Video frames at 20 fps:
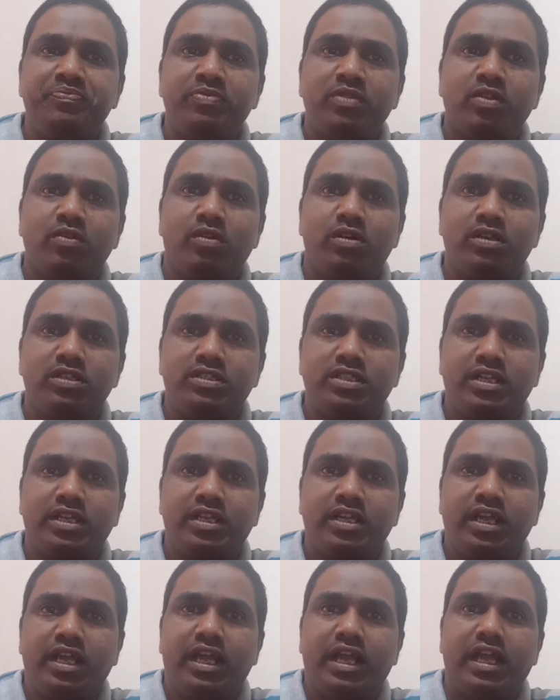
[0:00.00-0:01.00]
what to
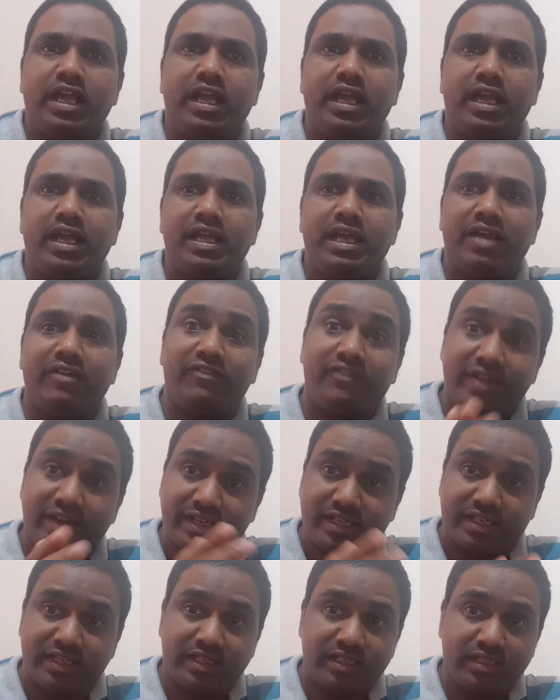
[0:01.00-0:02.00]
say
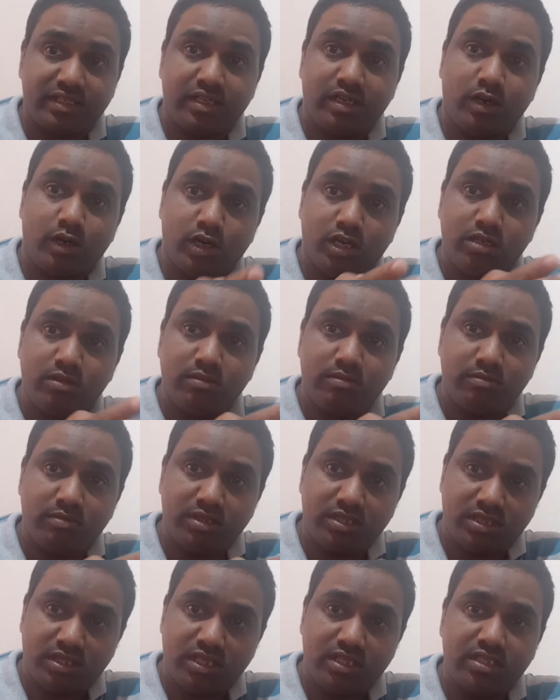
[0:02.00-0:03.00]
effect on
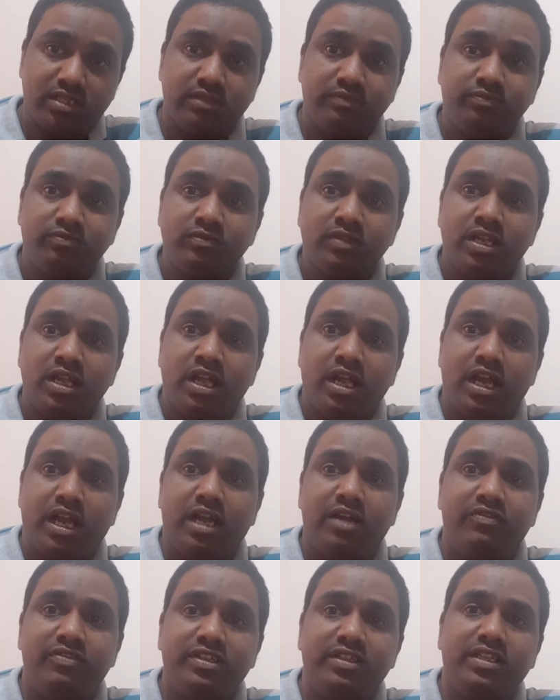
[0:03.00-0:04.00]
business,
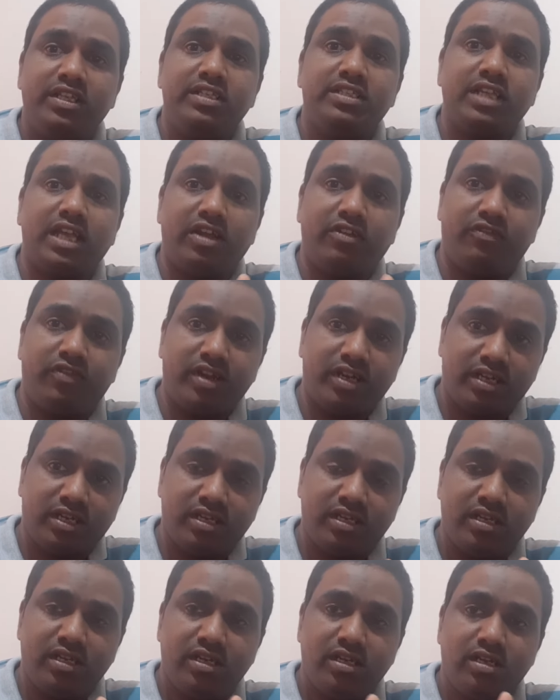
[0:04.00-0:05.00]
and with this effect,
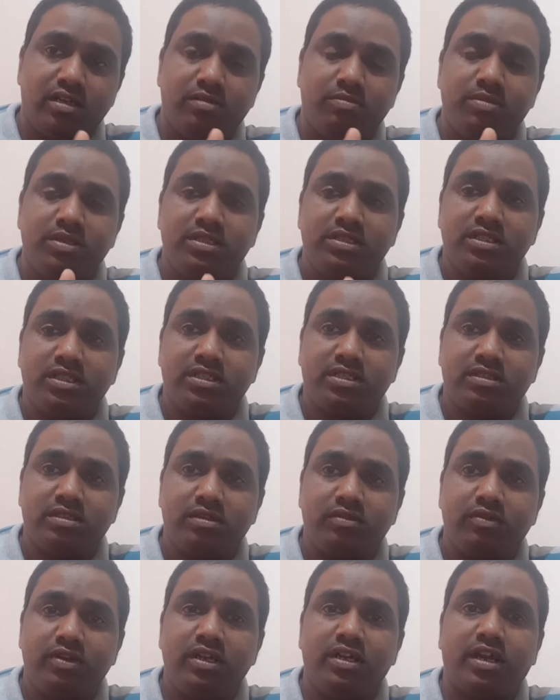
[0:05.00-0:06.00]
business
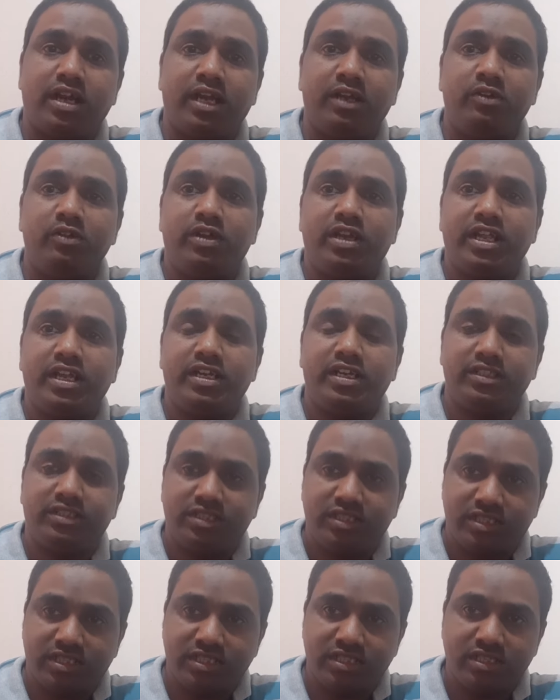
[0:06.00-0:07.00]
will try to take
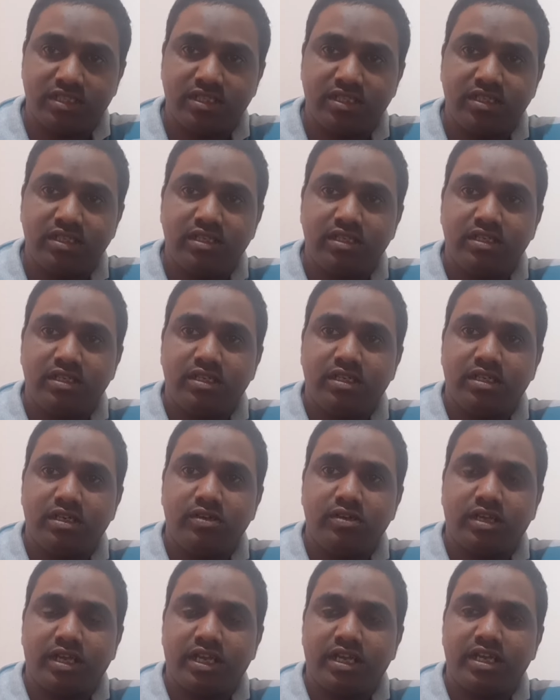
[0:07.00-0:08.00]
decisions.
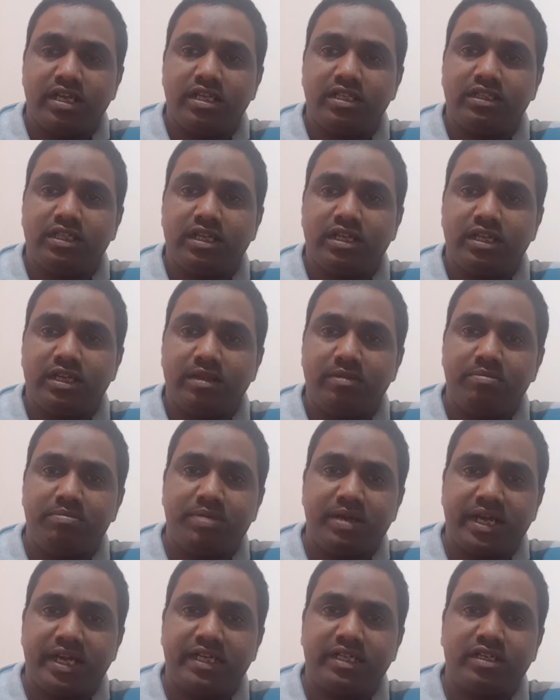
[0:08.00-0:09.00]
Okay, the
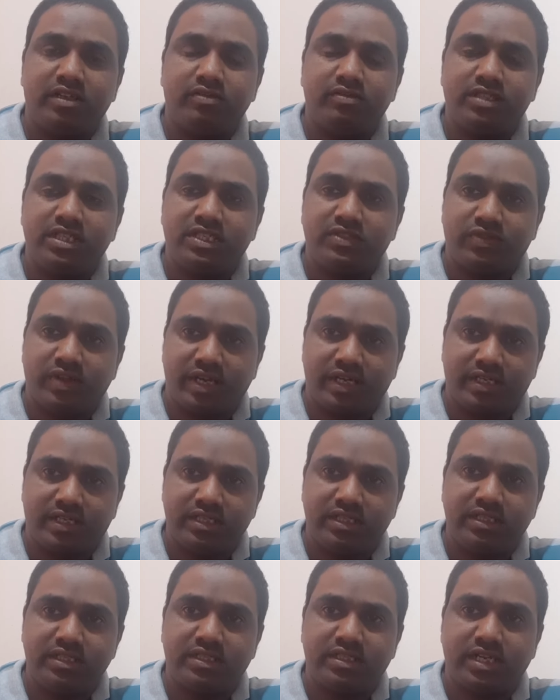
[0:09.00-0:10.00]
impact of these
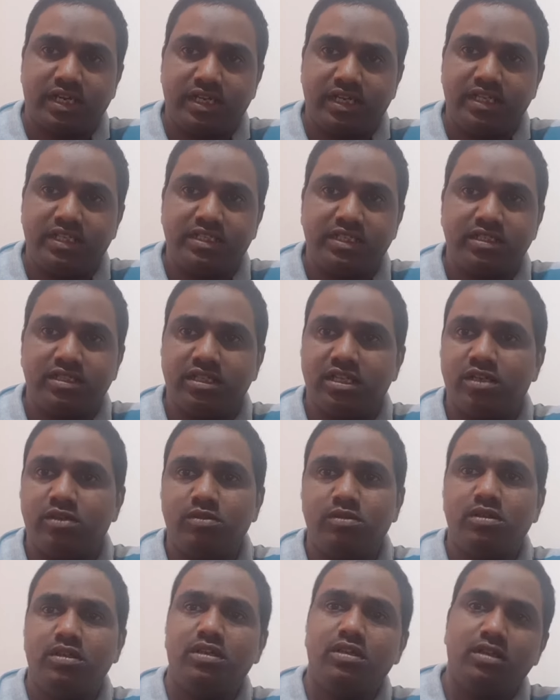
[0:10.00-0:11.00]
factors, conditions.
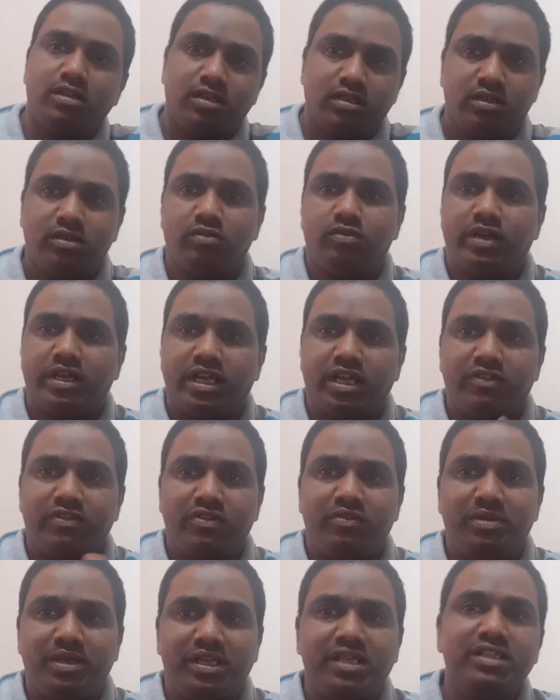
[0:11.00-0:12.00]
Now why are we
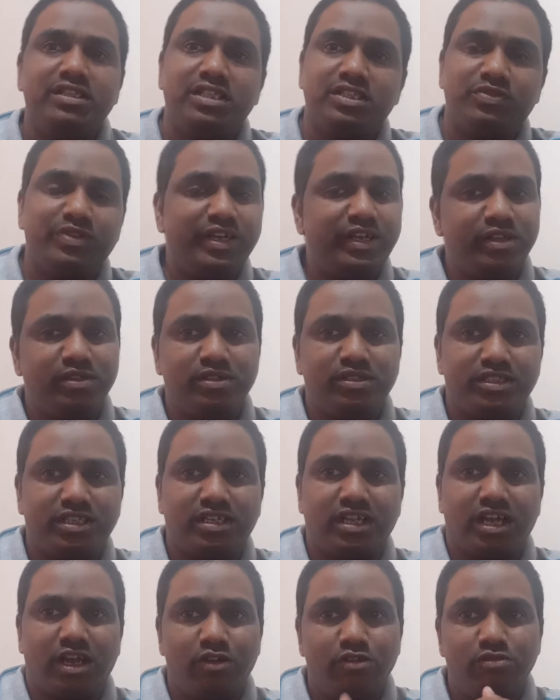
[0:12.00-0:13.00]
making these videos, sir?
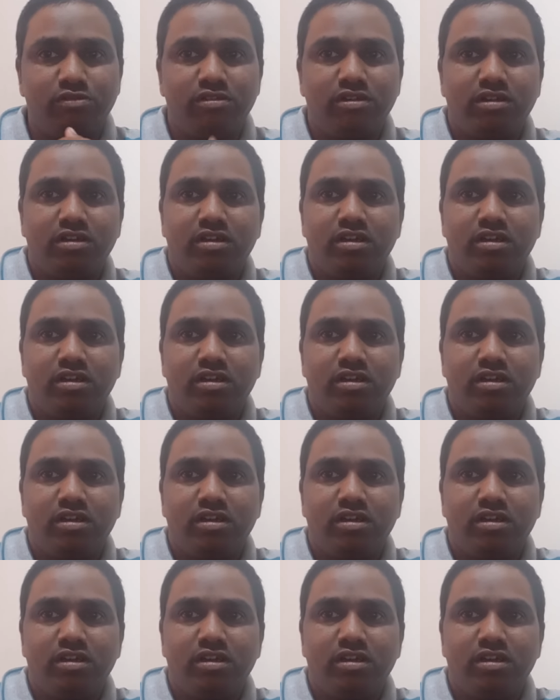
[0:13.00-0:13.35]
How